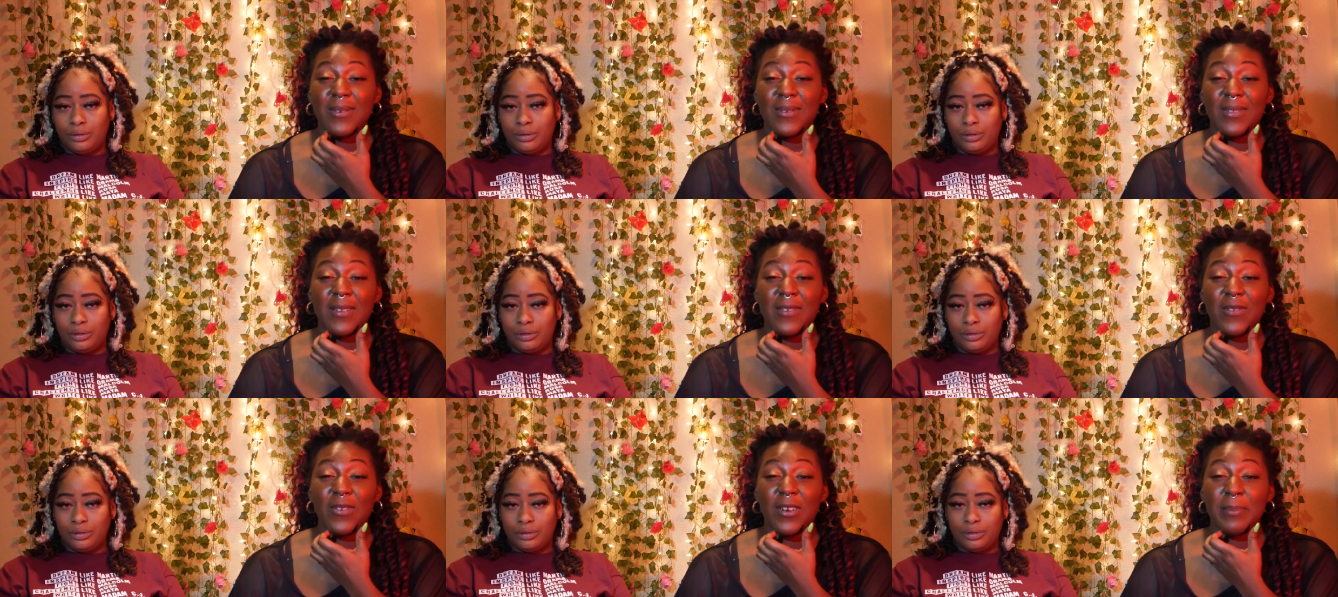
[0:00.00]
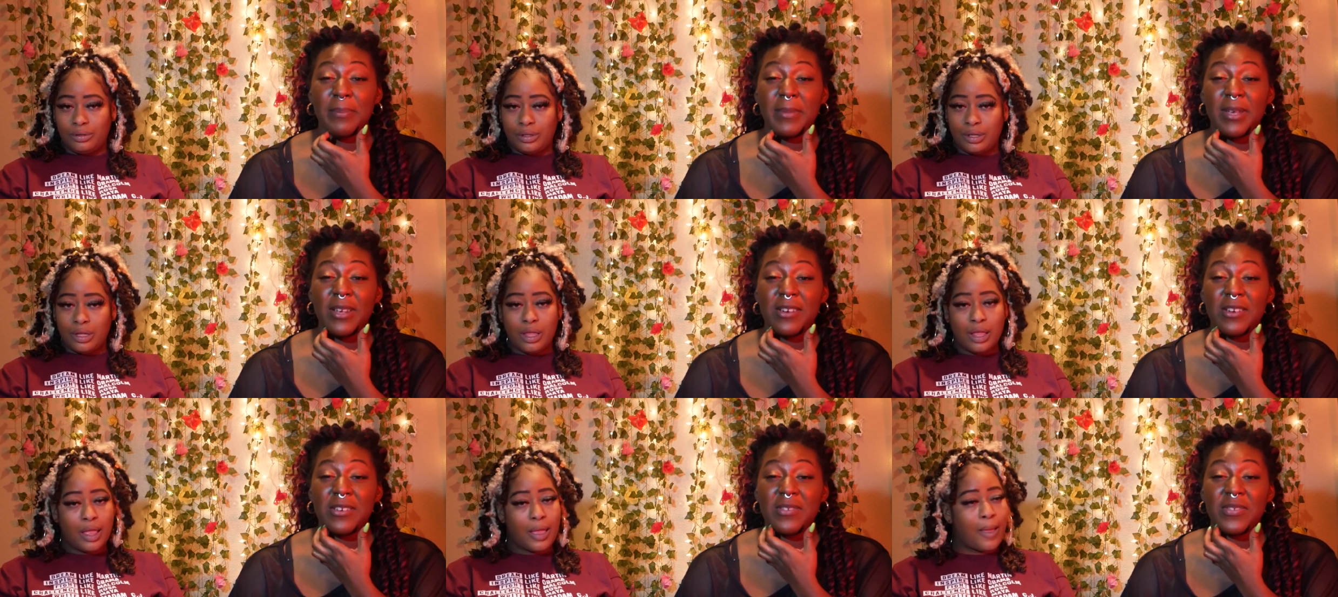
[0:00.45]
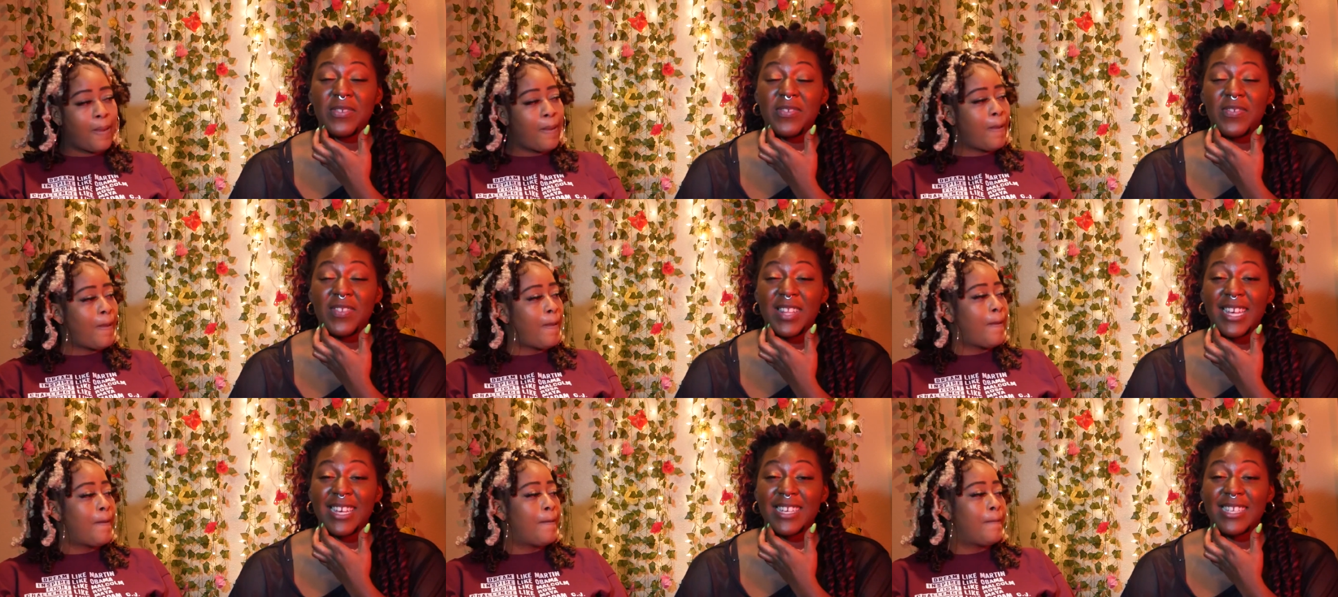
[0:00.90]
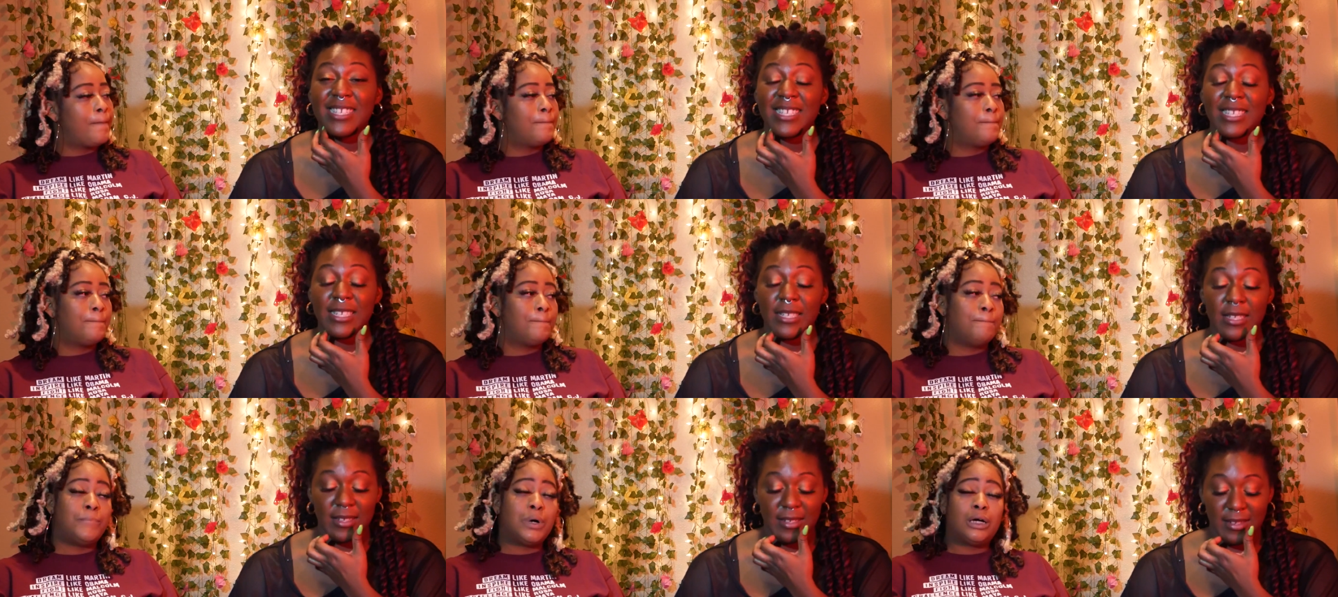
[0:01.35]
Speaker 1: through the mirror
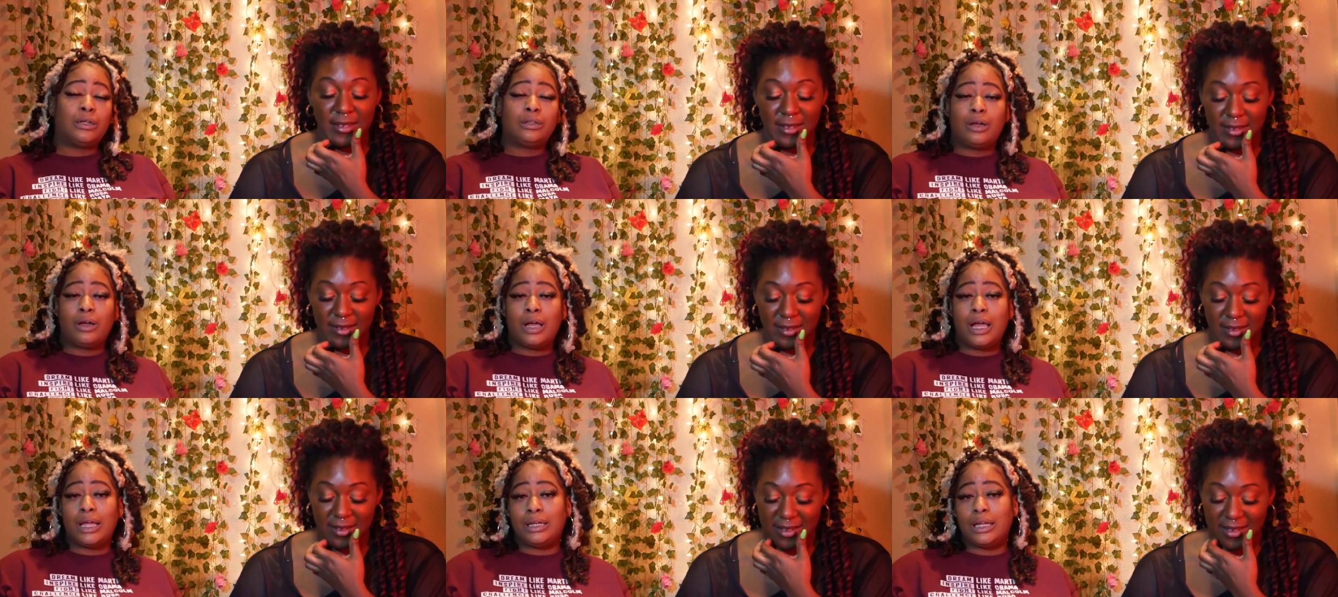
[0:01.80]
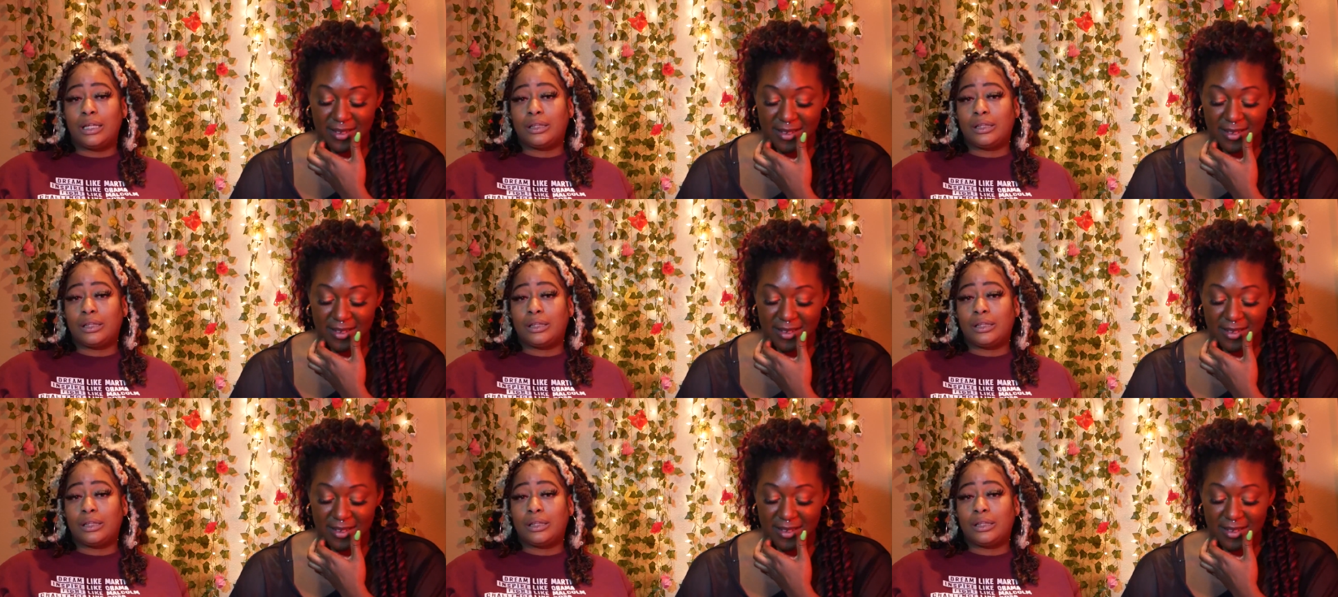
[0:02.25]
reflection. Bolo had